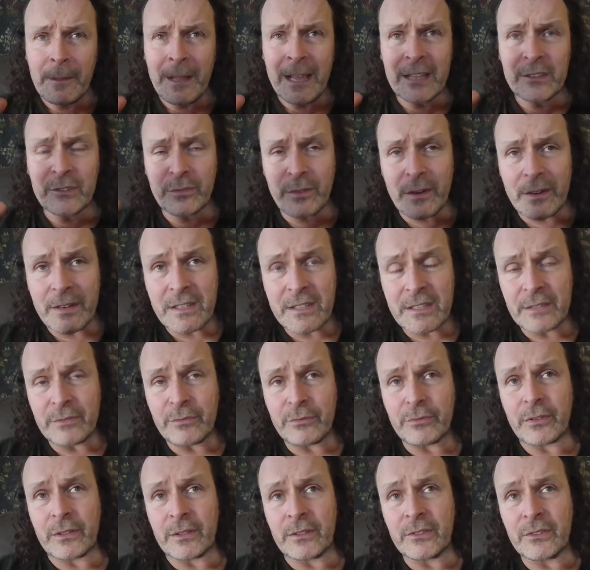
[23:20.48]
That's very
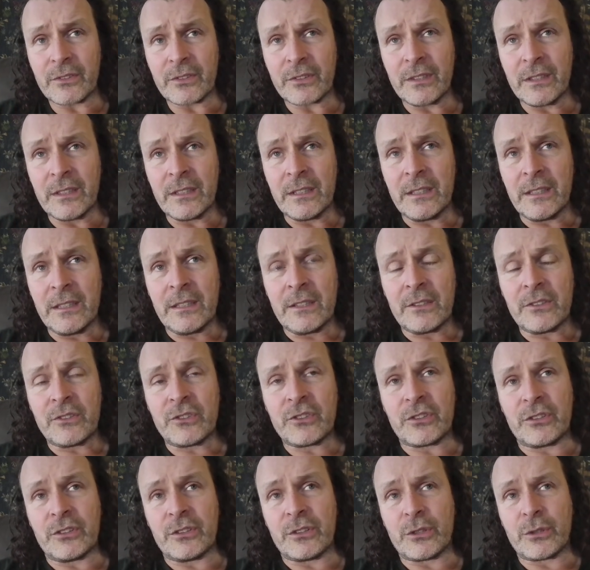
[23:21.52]
different
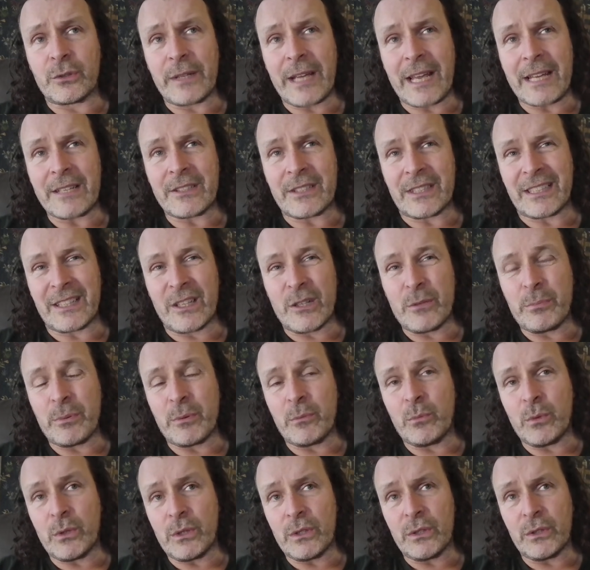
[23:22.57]
to creating an
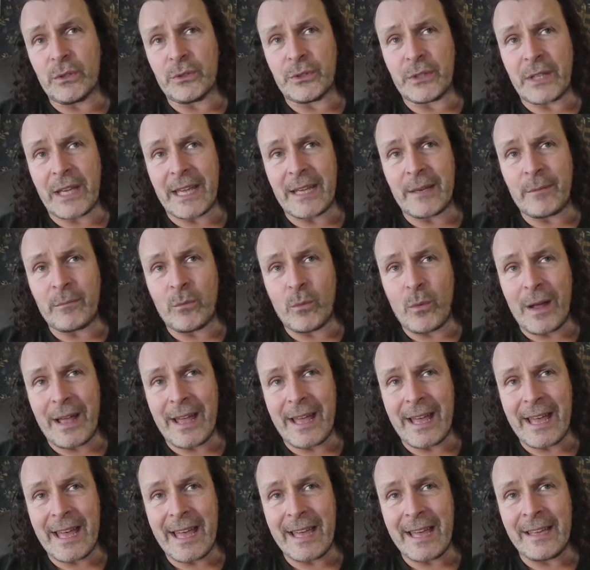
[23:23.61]
open world game
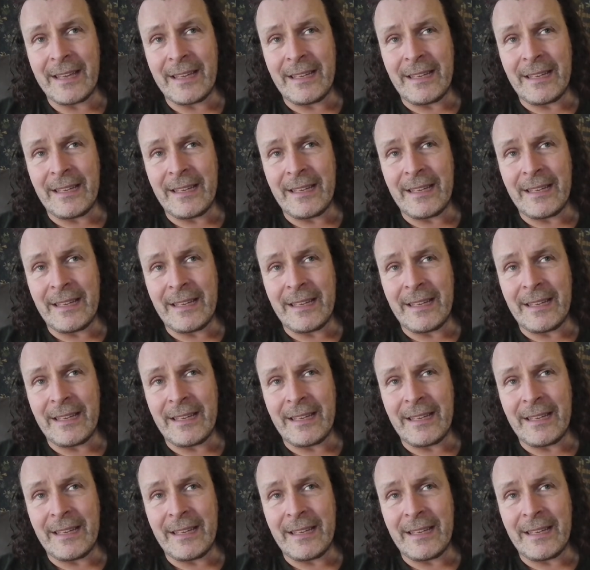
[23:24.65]
where